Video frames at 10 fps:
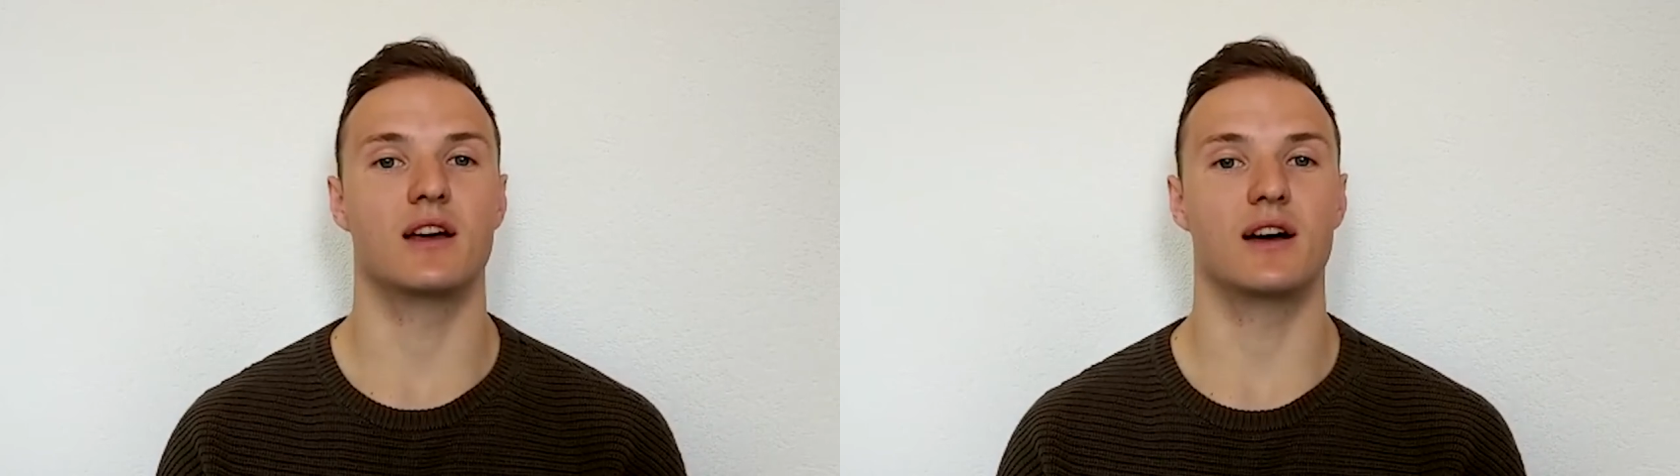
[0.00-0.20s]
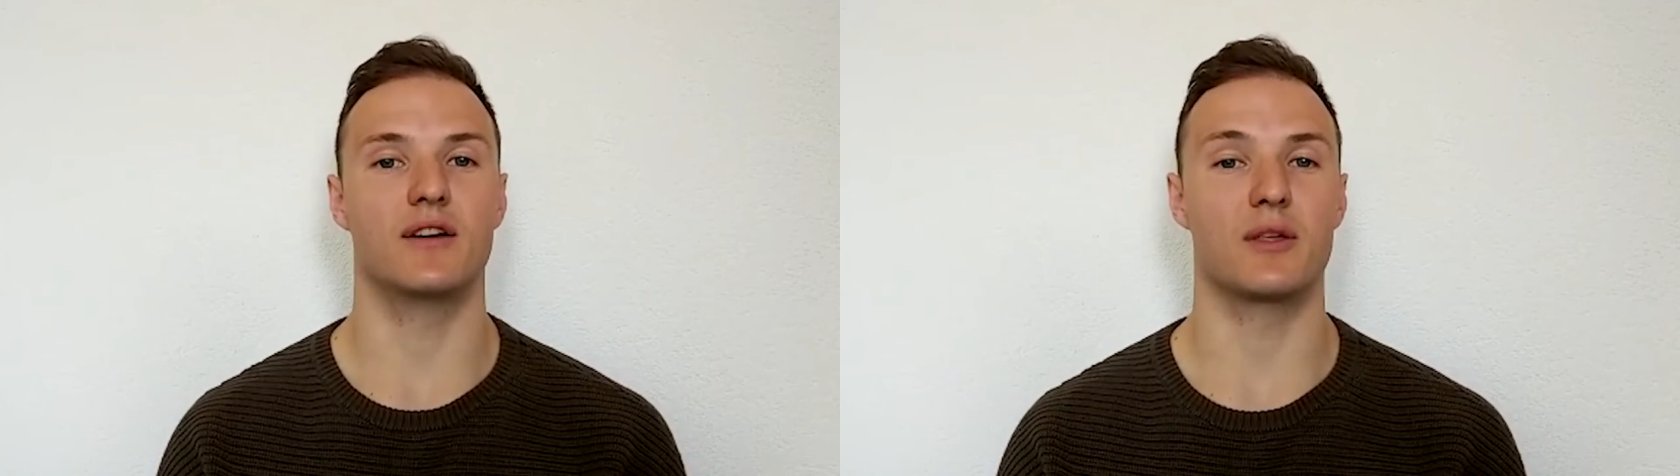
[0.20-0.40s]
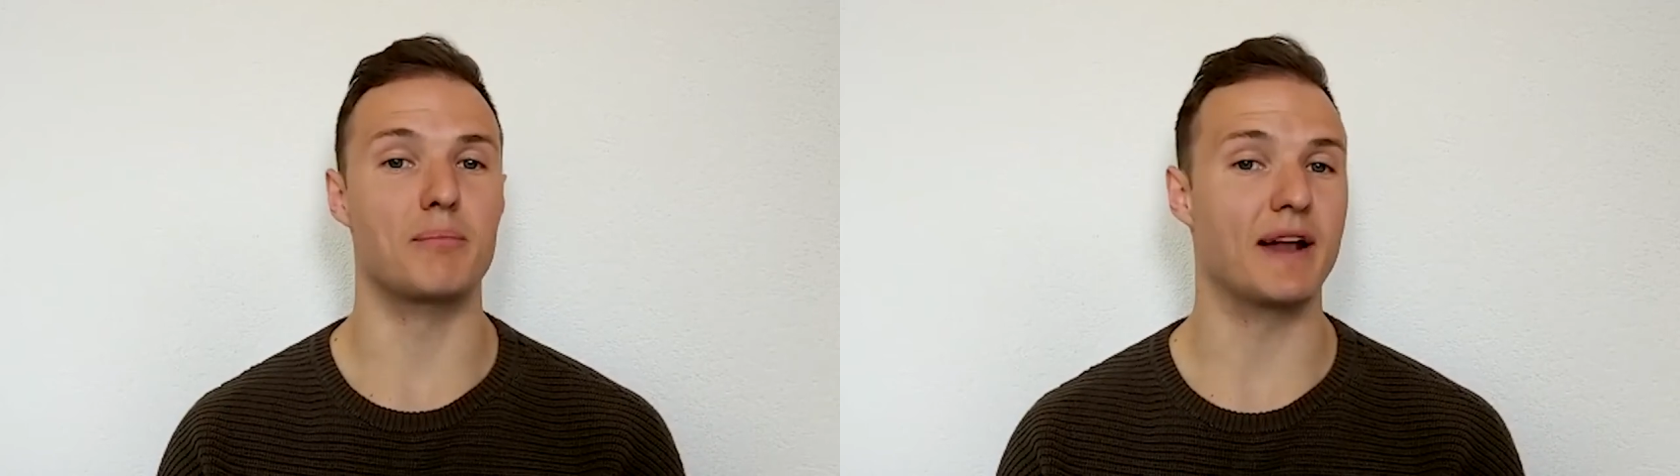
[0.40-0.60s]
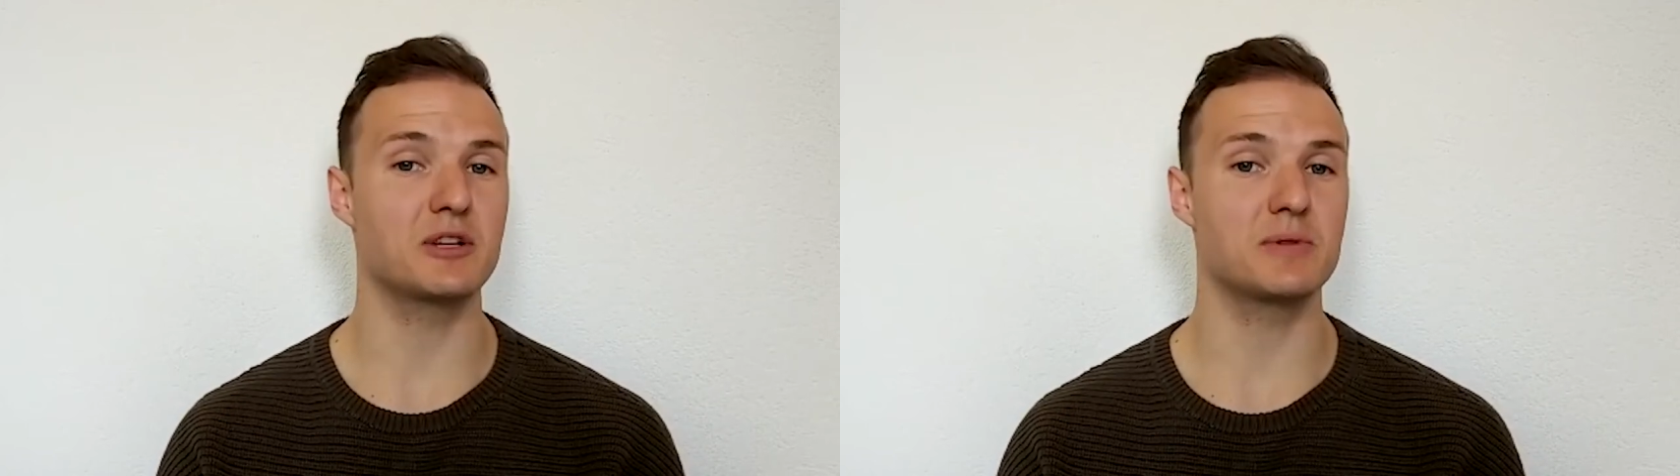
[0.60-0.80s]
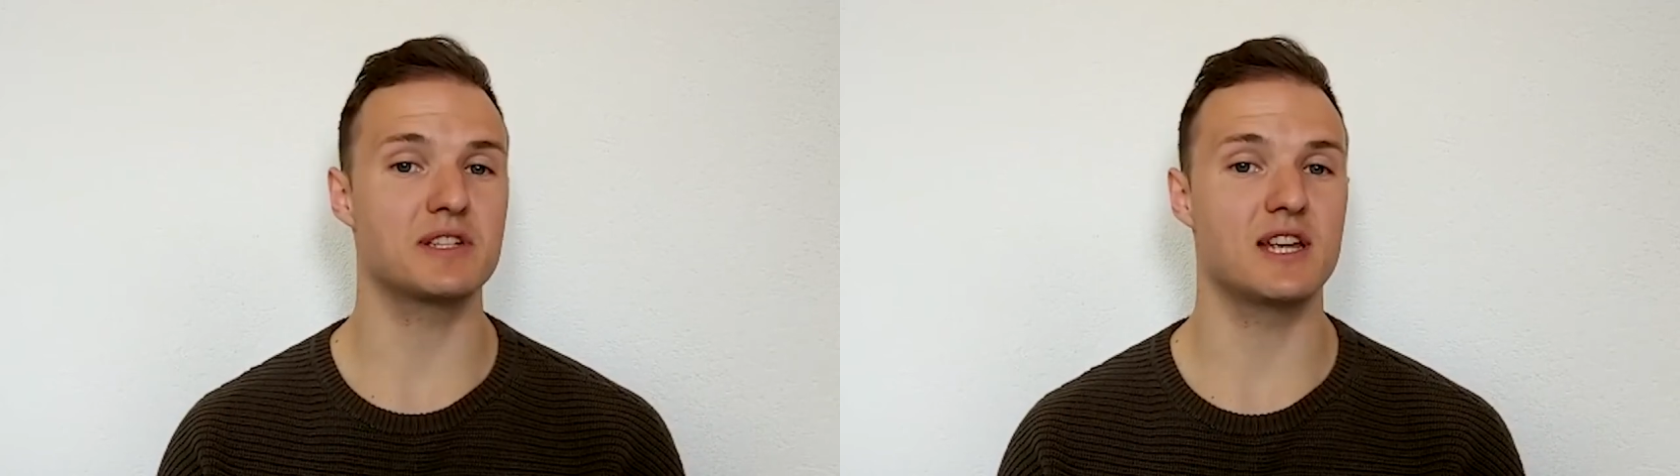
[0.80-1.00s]
Uh, the
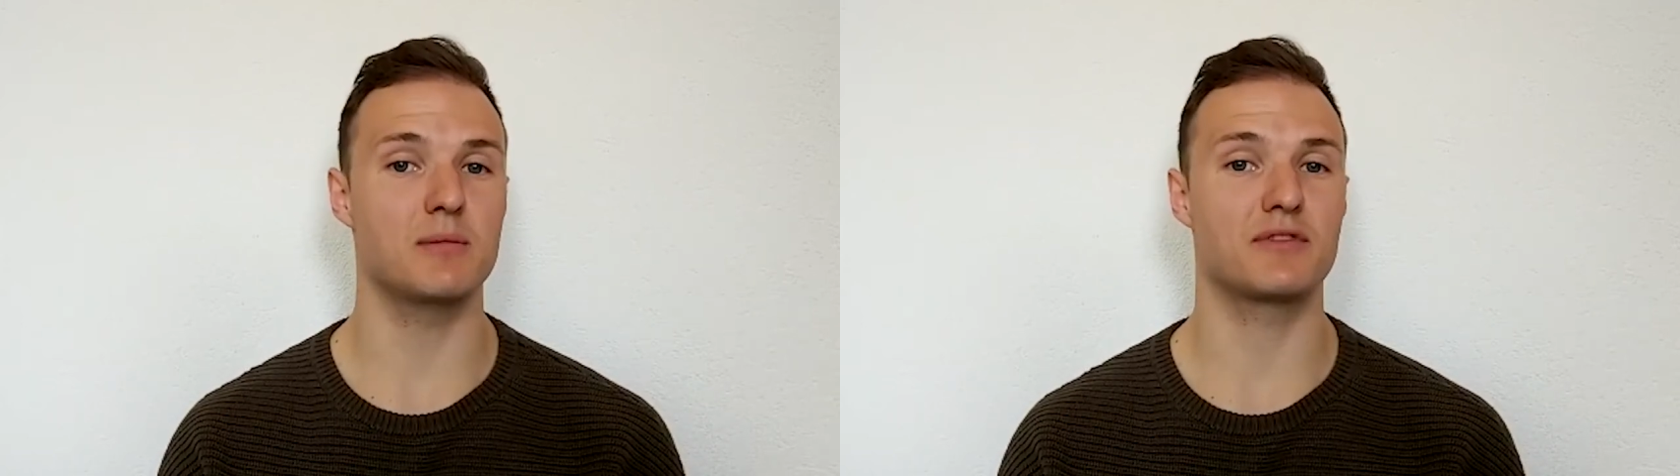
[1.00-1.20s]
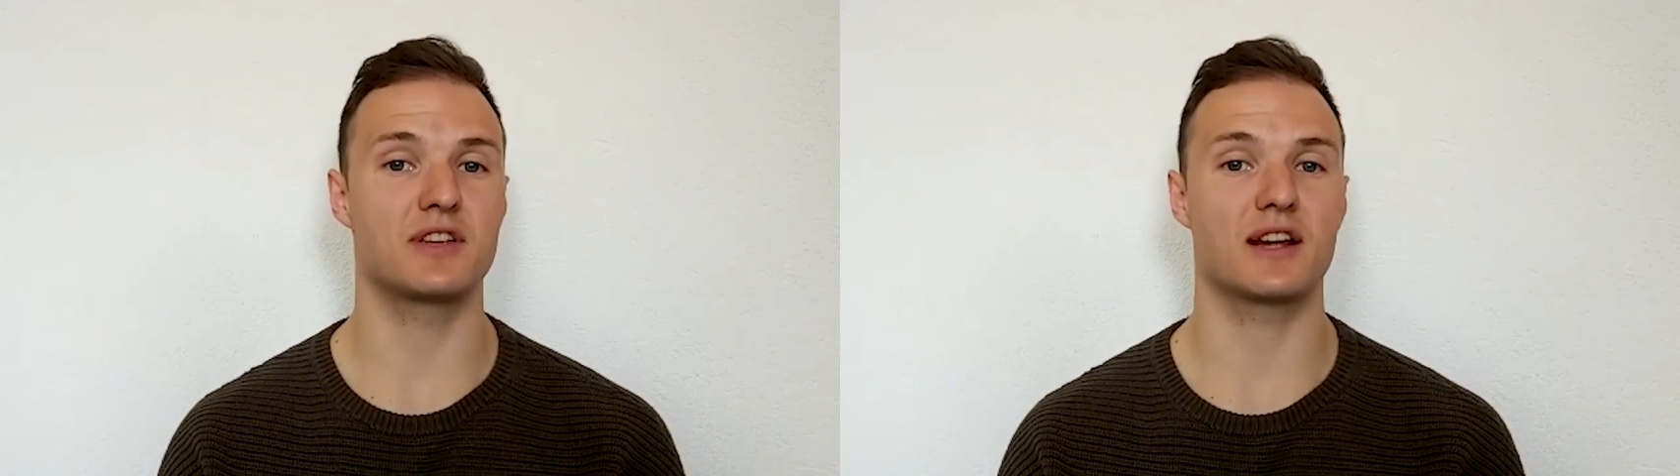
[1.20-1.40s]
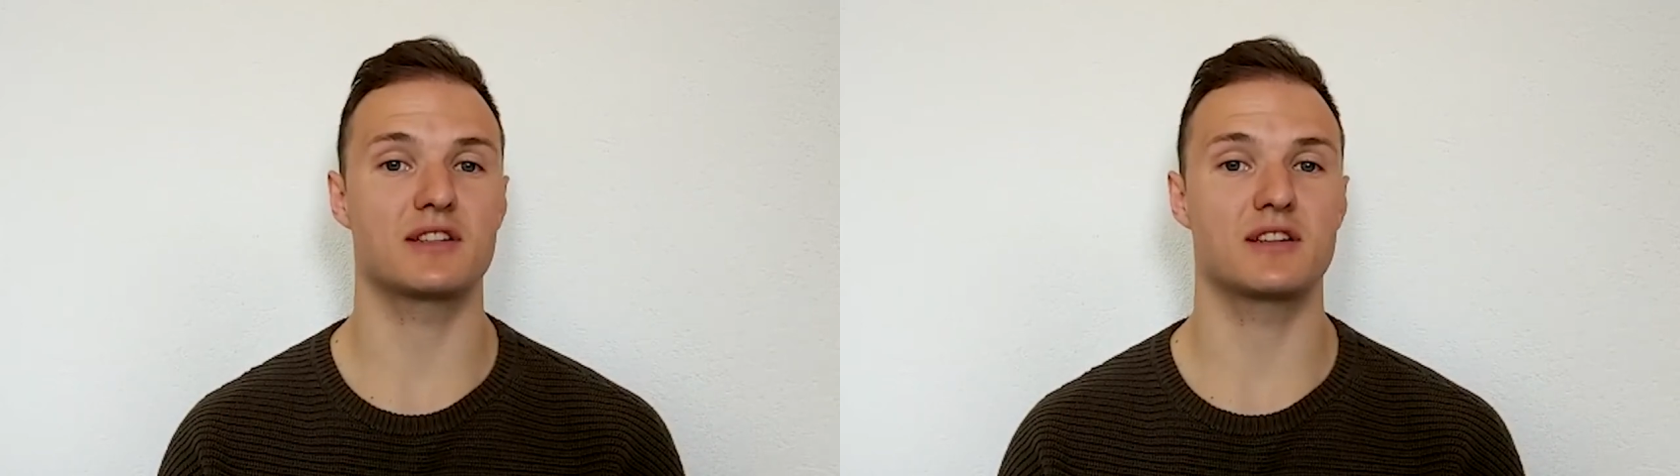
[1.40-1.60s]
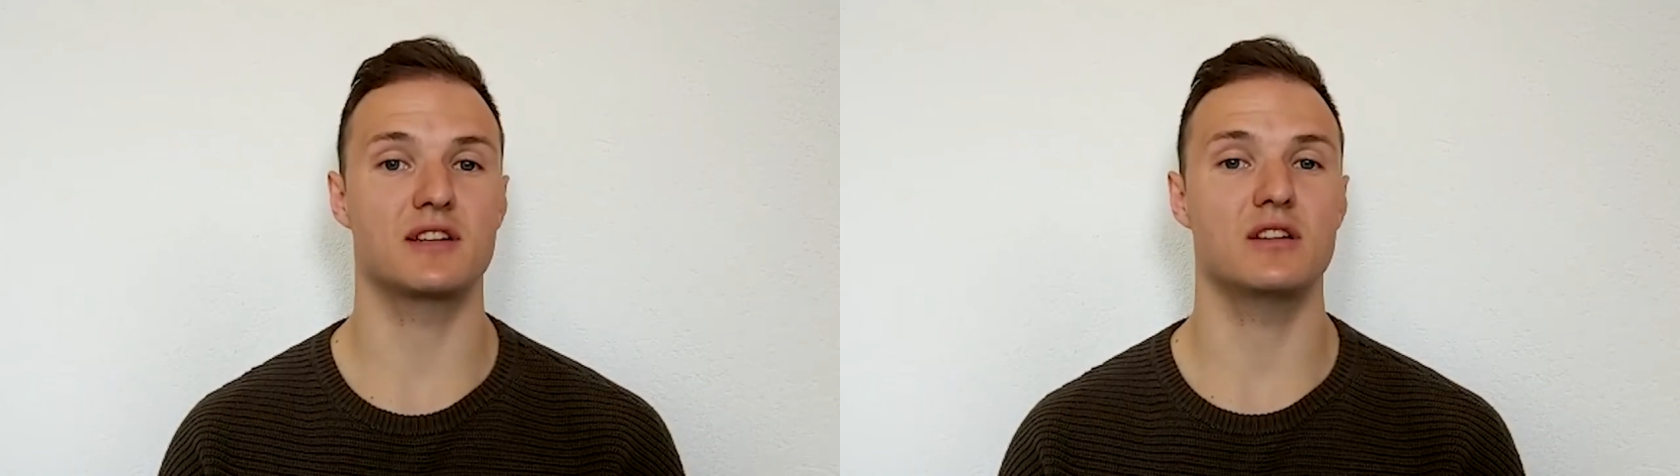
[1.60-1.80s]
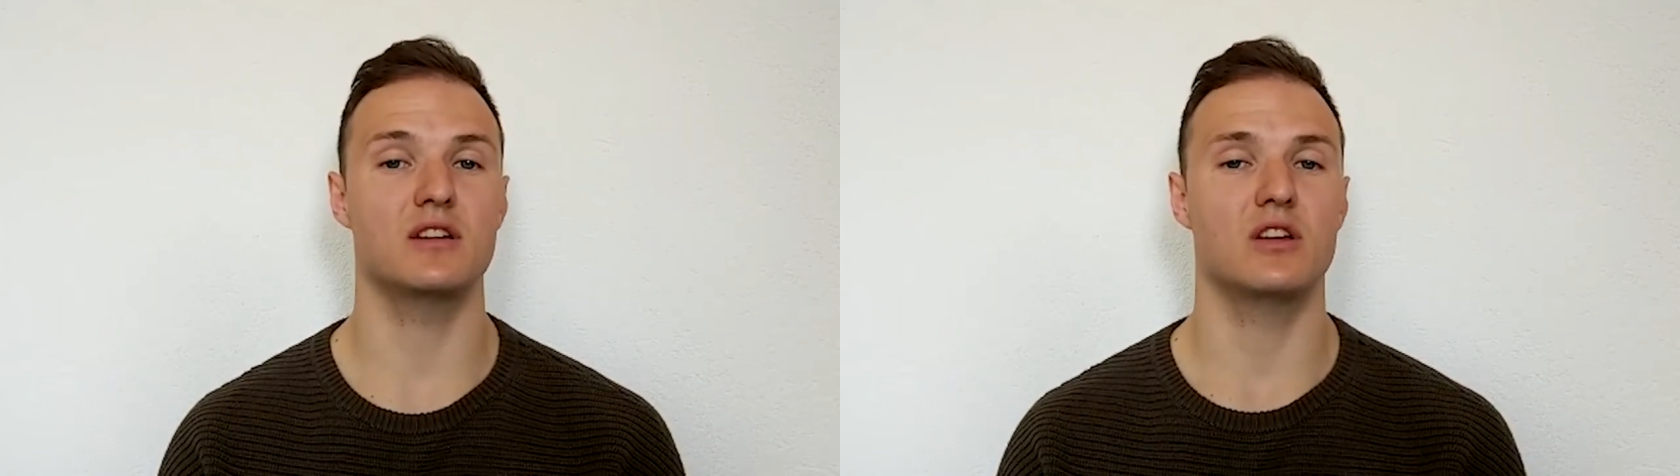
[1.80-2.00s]
management team of
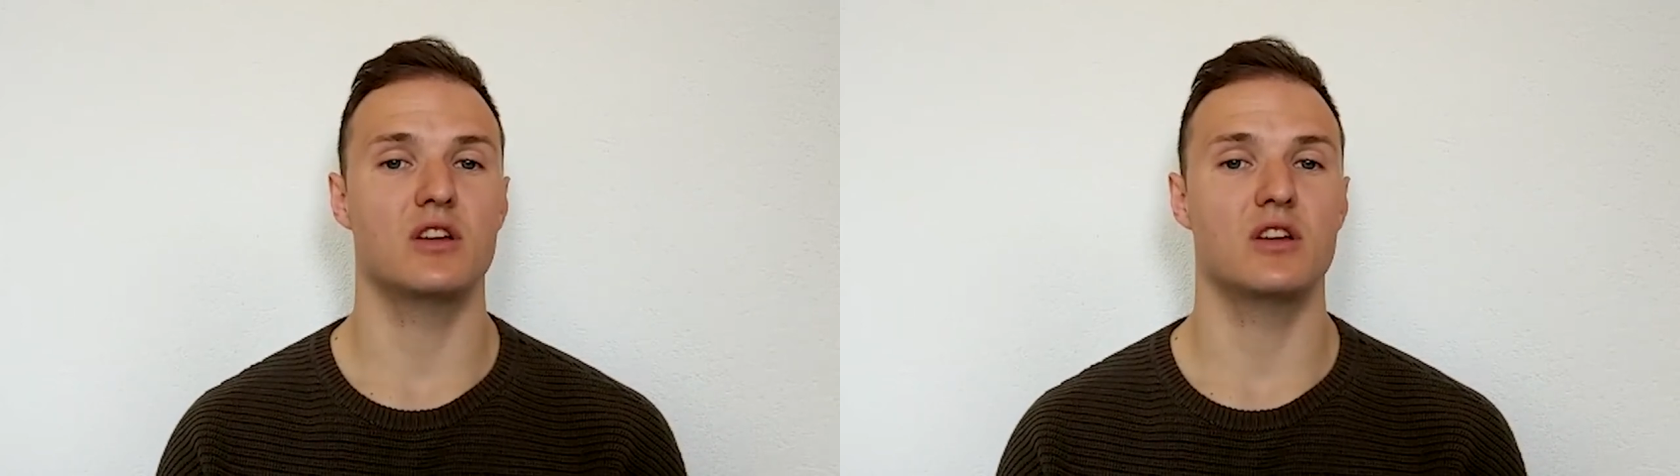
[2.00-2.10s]
Saxion,